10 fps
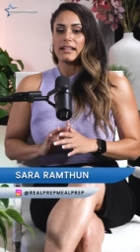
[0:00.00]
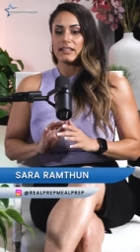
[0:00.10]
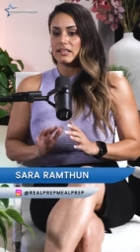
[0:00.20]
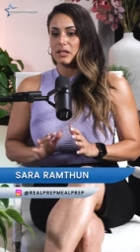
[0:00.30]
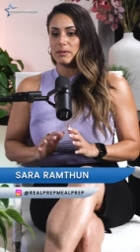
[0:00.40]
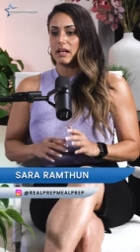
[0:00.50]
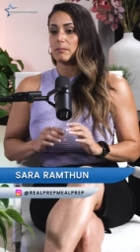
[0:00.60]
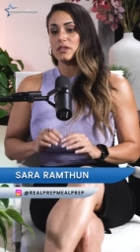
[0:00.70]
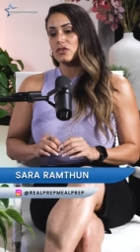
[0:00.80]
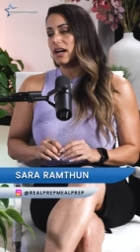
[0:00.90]
they'll tell me,
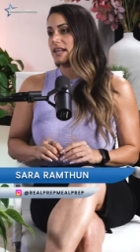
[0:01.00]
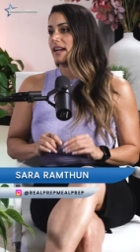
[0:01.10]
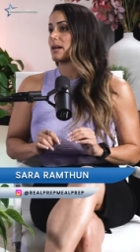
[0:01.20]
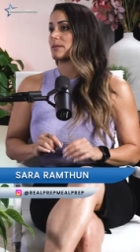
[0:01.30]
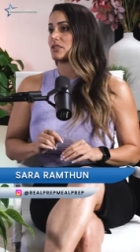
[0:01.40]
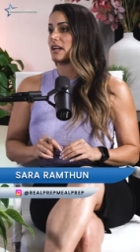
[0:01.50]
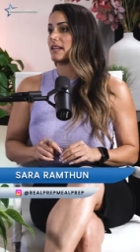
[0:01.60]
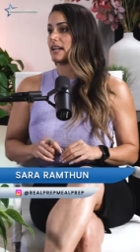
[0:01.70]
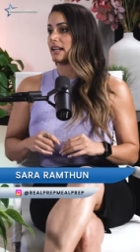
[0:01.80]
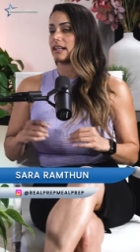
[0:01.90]
I'm going to try that, I'm going to try
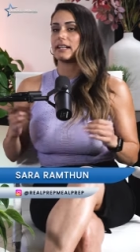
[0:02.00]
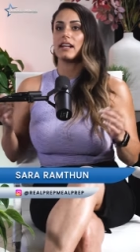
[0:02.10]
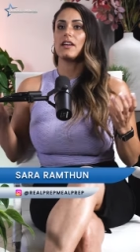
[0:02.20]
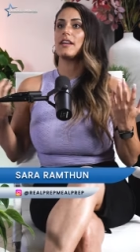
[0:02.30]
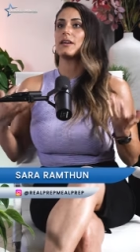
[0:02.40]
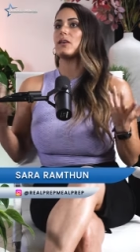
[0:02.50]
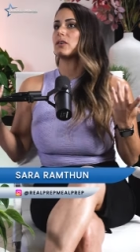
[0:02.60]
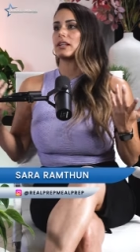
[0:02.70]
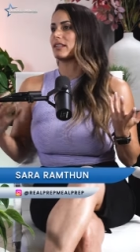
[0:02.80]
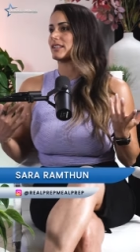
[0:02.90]
that, and they
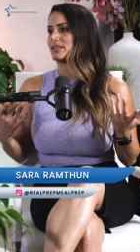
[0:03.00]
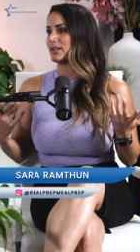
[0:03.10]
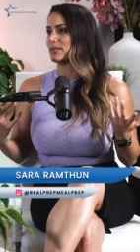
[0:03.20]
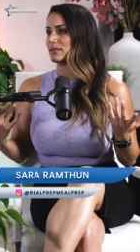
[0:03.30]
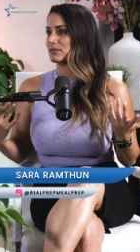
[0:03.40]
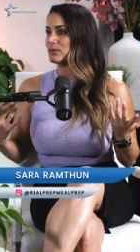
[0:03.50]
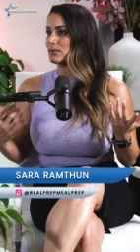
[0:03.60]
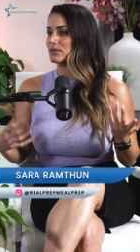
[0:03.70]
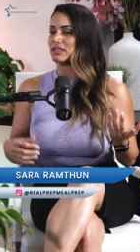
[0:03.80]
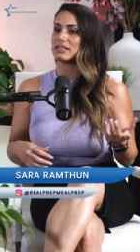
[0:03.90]
all get these great
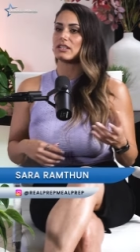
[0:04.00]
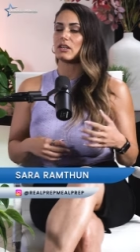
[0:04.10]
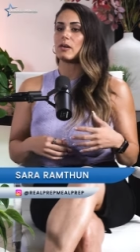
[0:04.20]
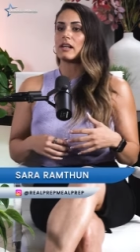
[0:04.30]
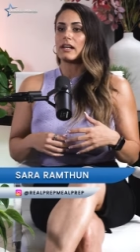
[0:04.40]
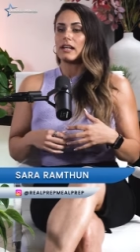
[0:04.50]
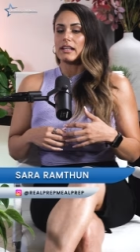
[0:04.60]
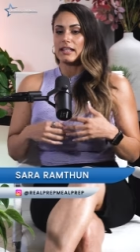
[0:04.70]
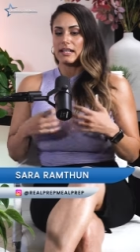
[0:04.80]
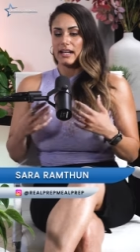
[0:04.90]
results. And so
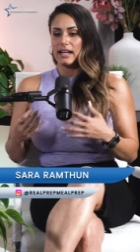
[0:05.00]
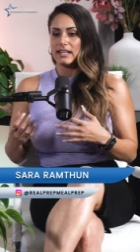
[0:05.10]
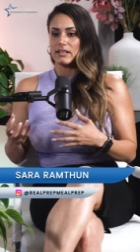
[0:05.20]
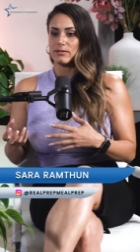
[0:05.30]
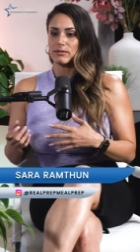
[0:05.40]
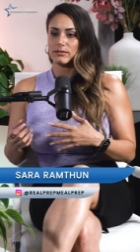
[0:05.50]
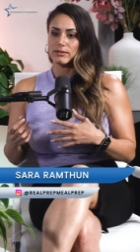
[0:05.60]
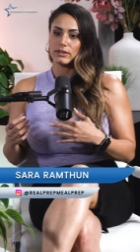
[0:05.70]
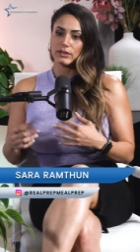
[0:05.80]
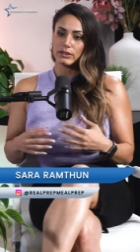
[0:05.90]
they kind of
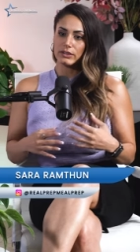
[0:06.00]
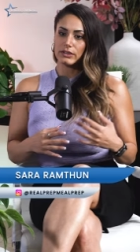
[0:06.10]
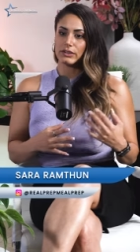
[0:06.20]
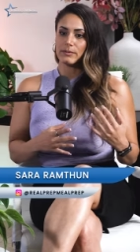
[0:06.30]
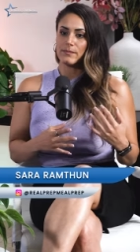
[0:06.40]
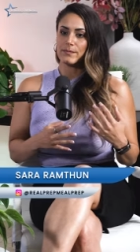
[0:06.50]
learn